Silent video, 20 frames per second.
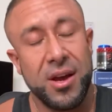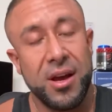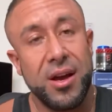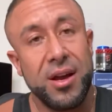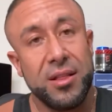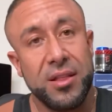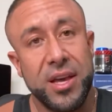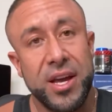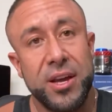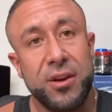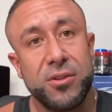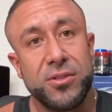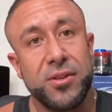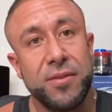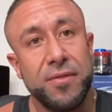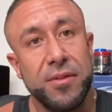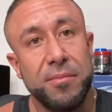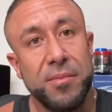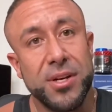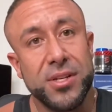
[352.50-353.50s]
layers of
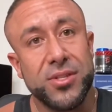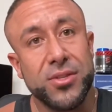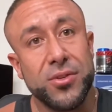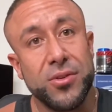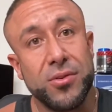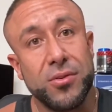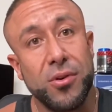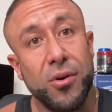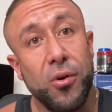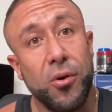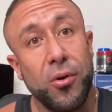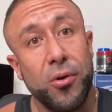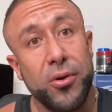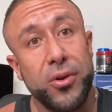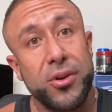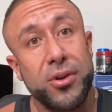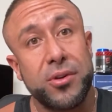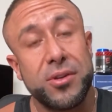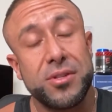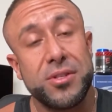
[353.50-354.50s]
the muscle, or
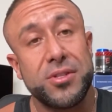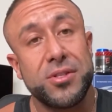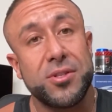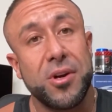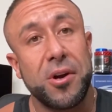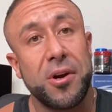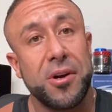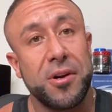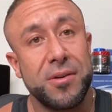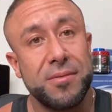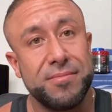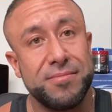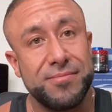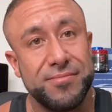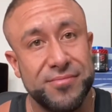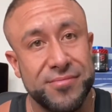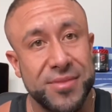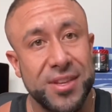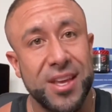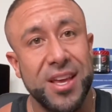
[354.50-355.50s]
you could start
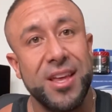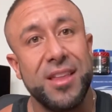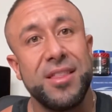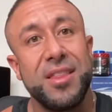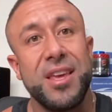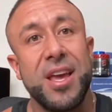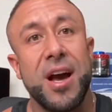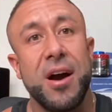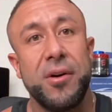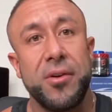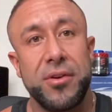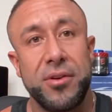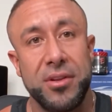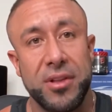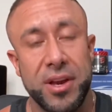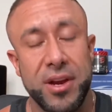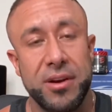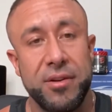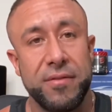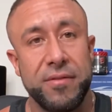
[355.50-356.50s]
in the outer
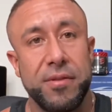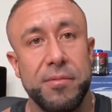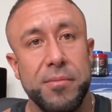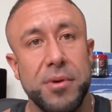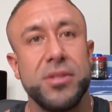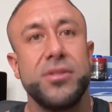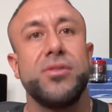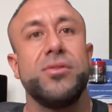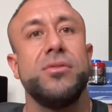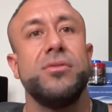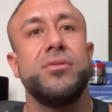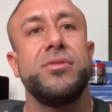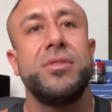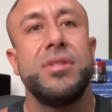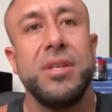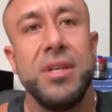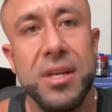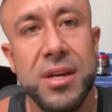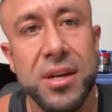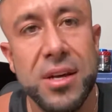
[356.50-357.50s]
layer of the muscles.
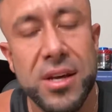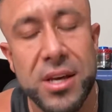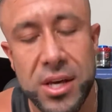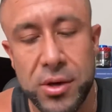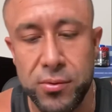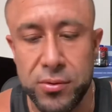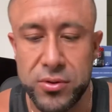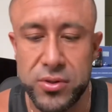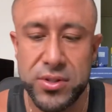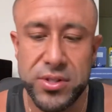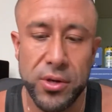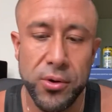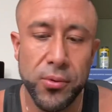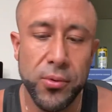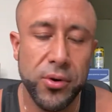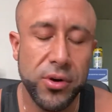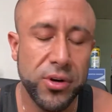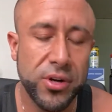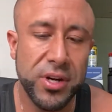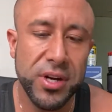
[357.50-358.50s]
It will still
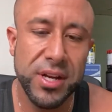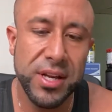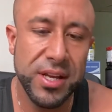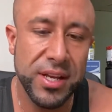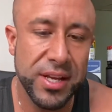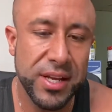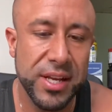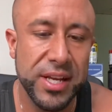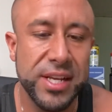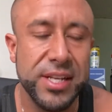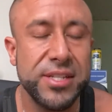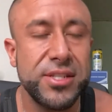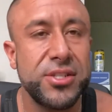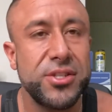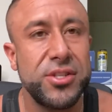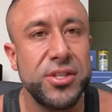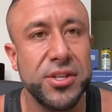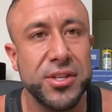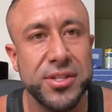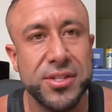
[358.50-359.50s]
work. It's
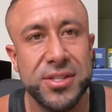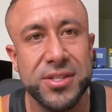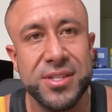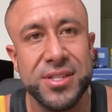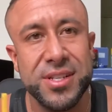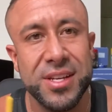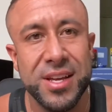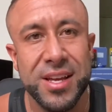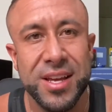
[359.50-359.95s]
just,